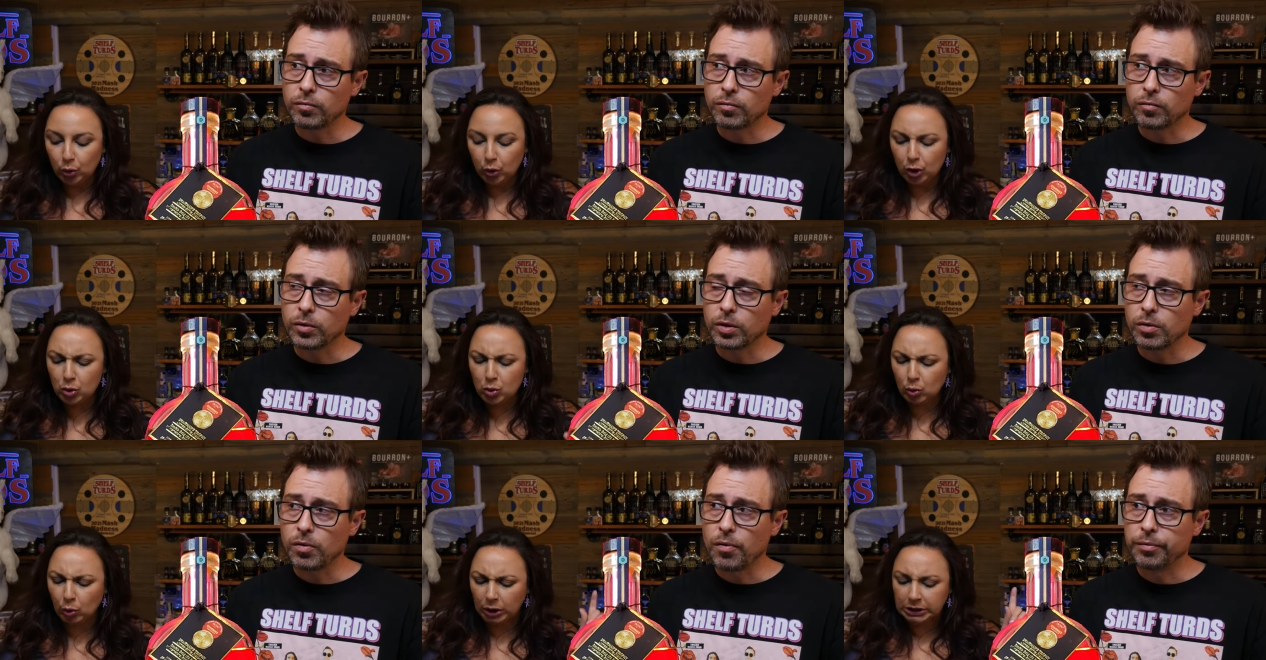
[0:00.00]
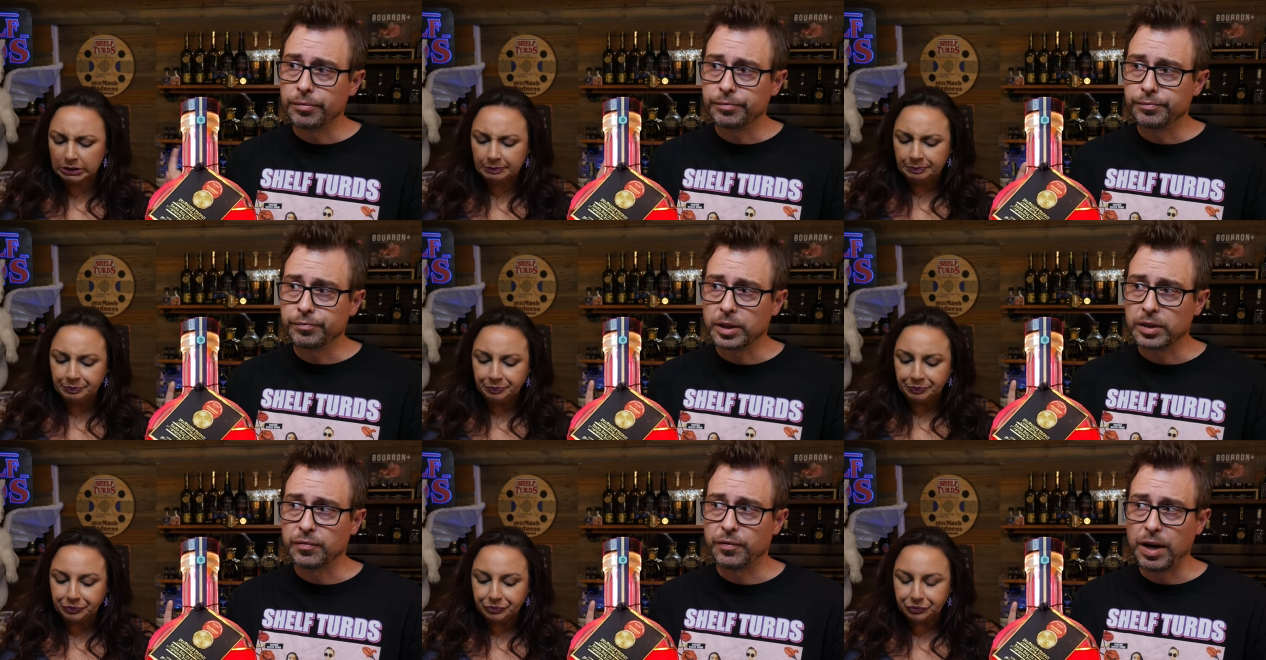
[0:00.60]
Speaker 1: Ooh.
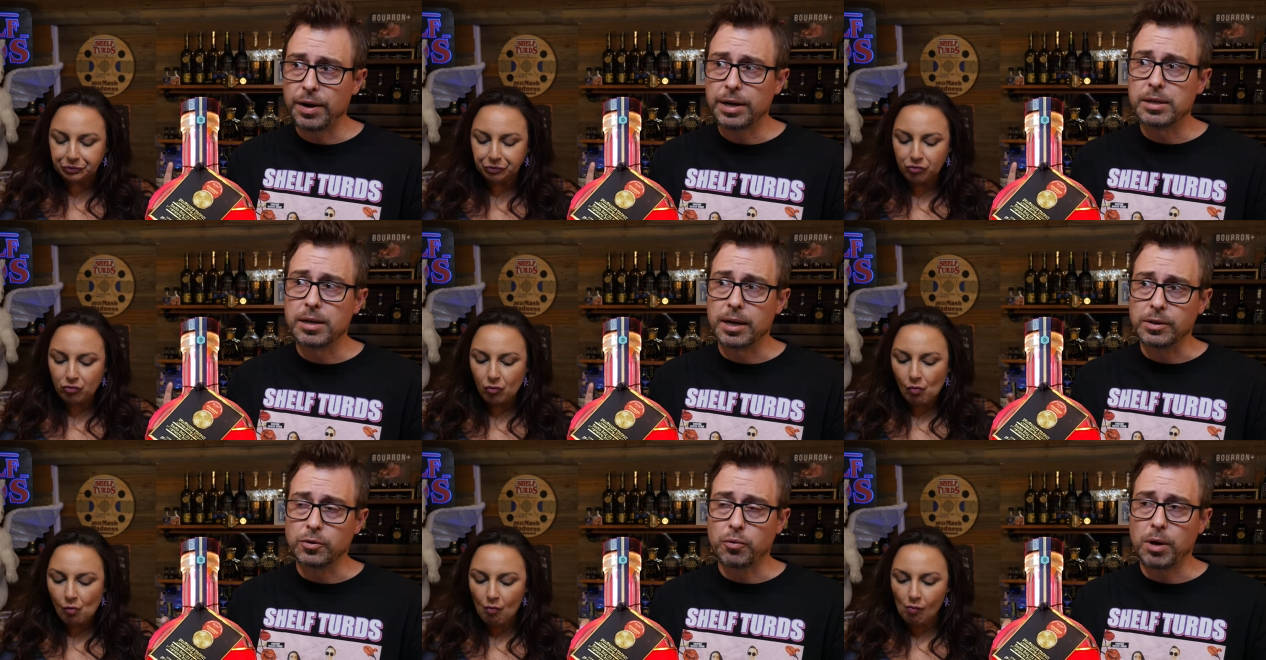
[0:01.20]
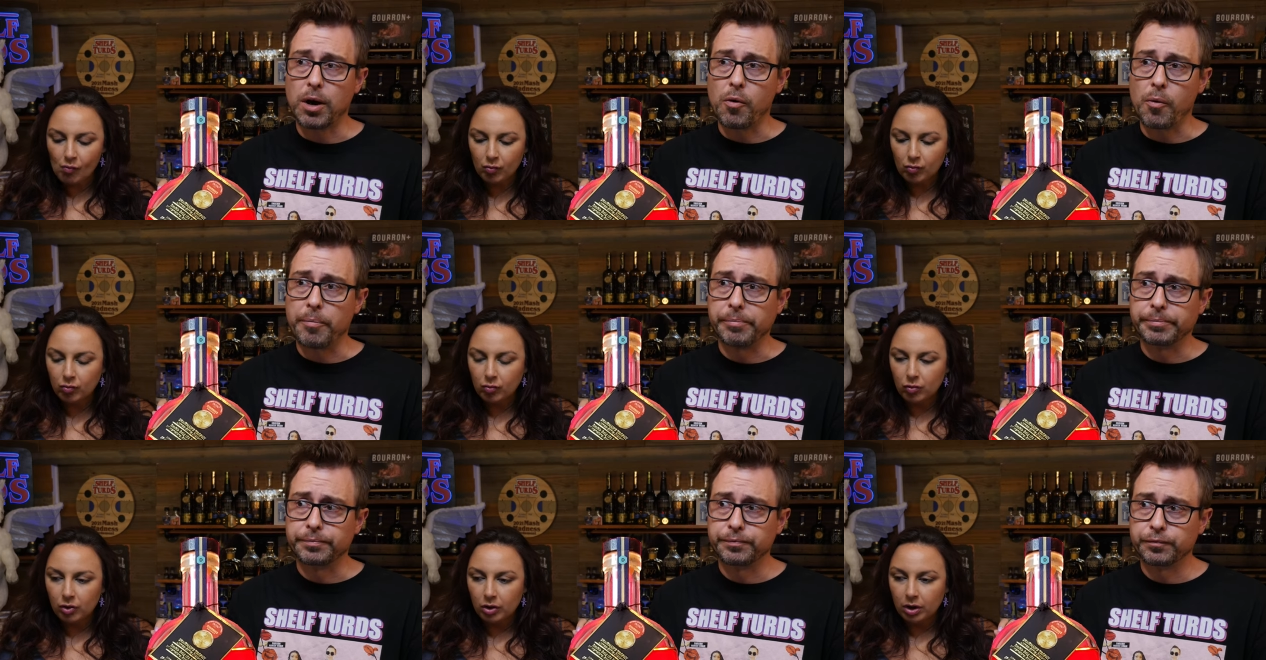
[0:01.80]
That's very nice, wow.
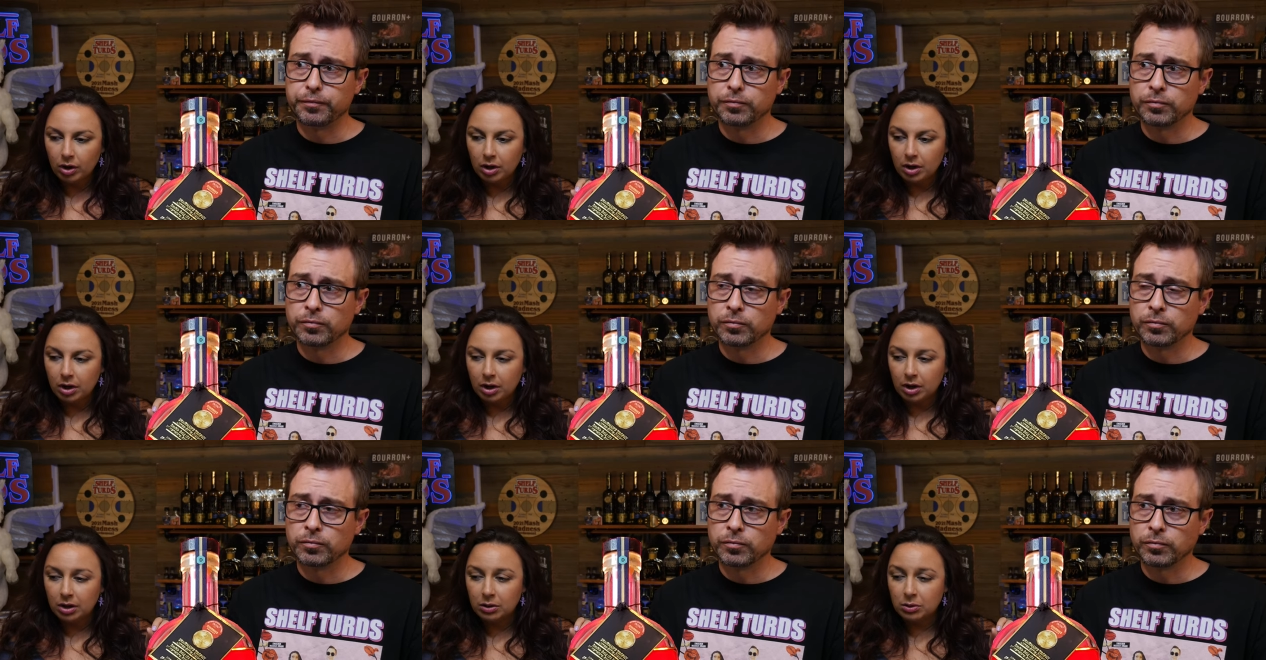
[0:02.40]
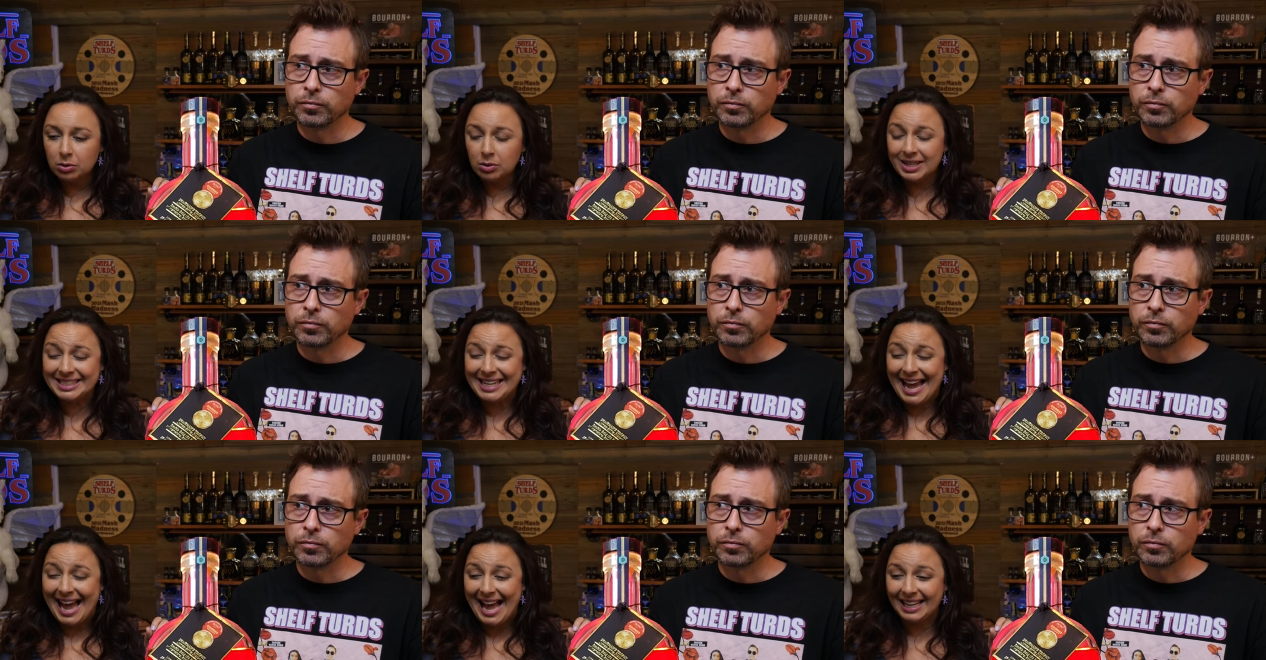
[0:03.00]
Speaker 2: Ooh,
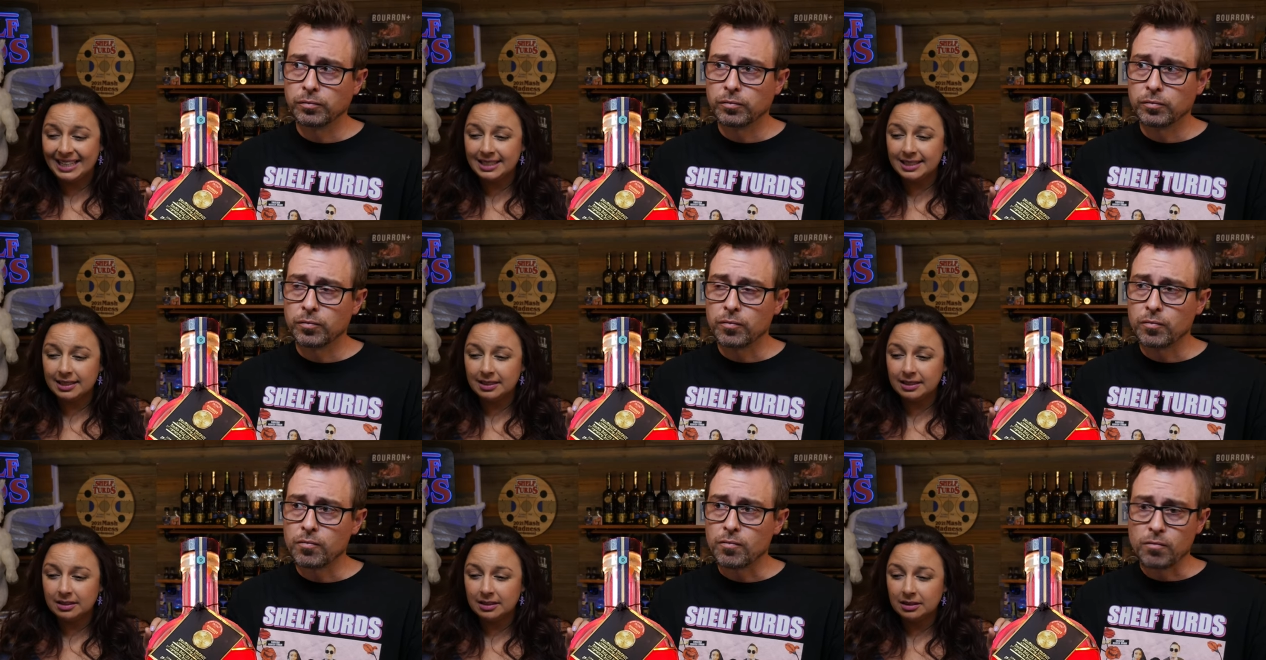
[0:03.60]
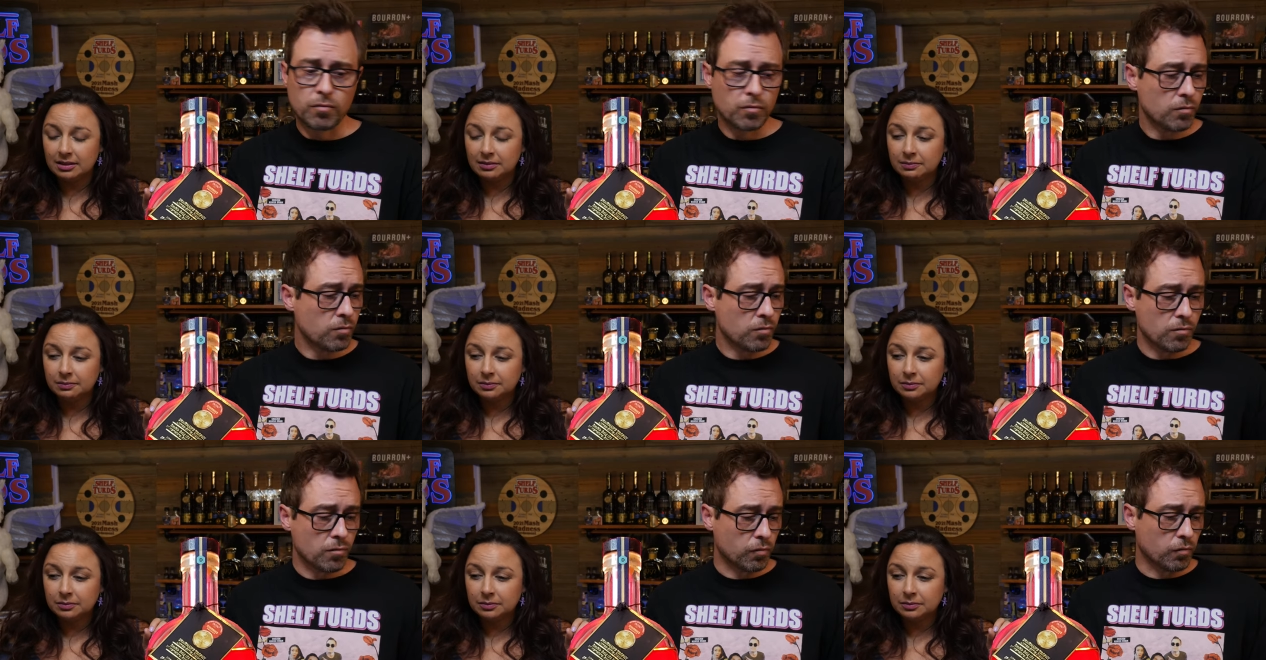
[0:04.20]
that's hot.
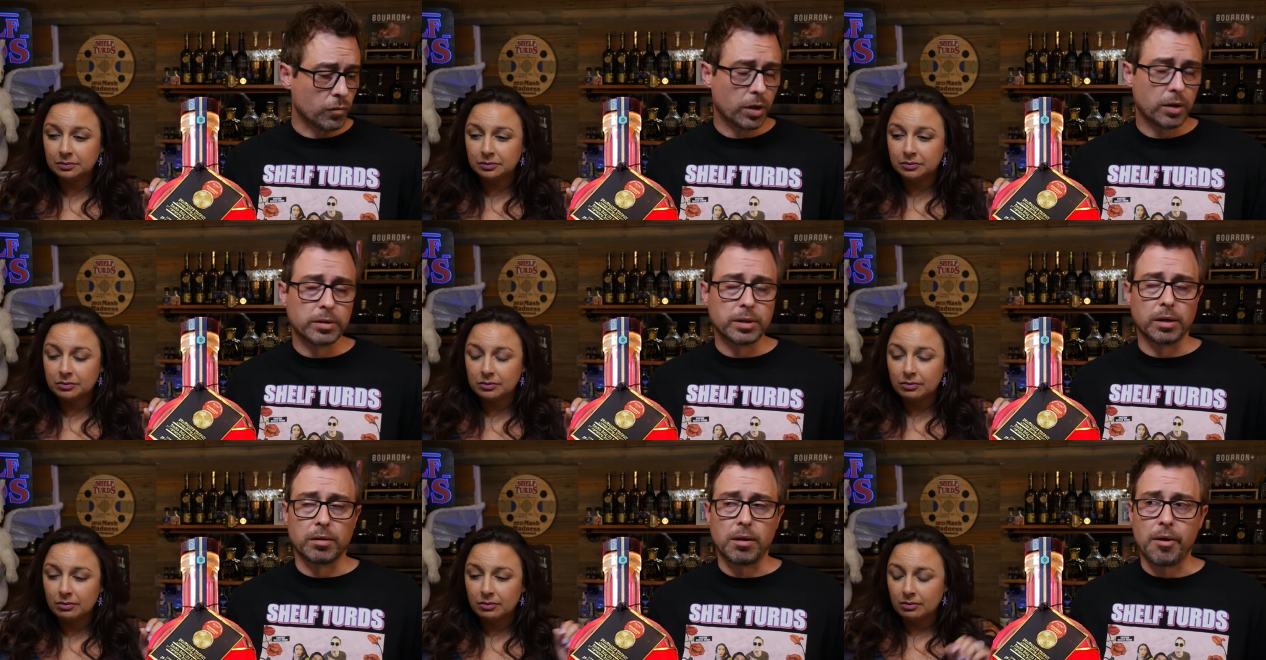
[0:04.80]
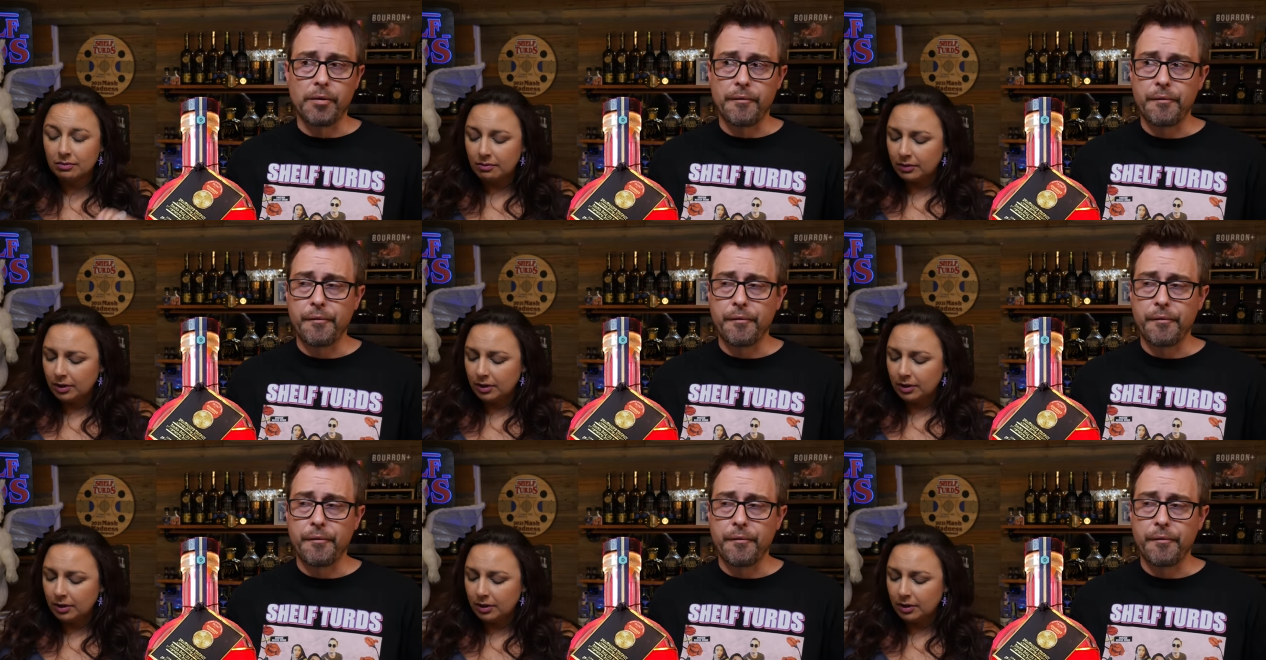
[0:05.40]
Speaker 1: Mm-mm, I like that a lot.